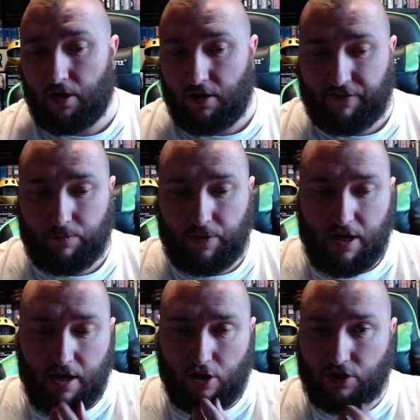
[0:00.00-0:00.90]
I think we
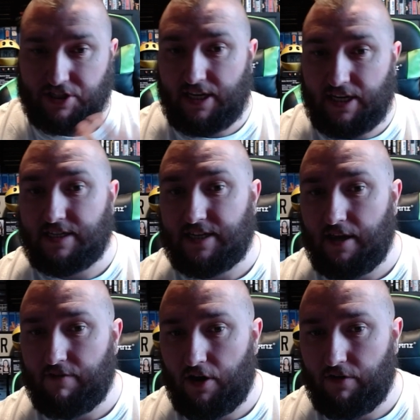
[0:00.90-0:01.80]
got Cine
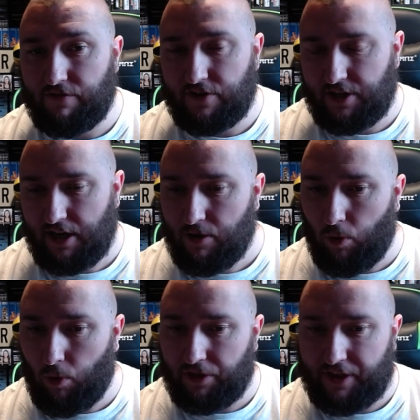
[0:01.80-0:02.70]
Steve over the
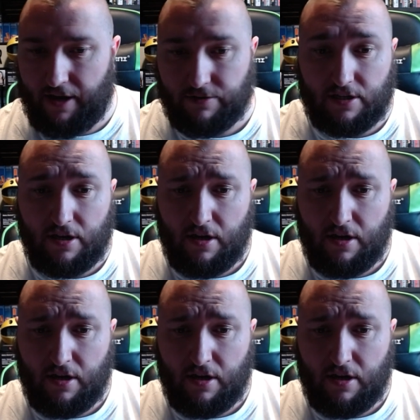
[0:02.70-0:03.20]
1,000.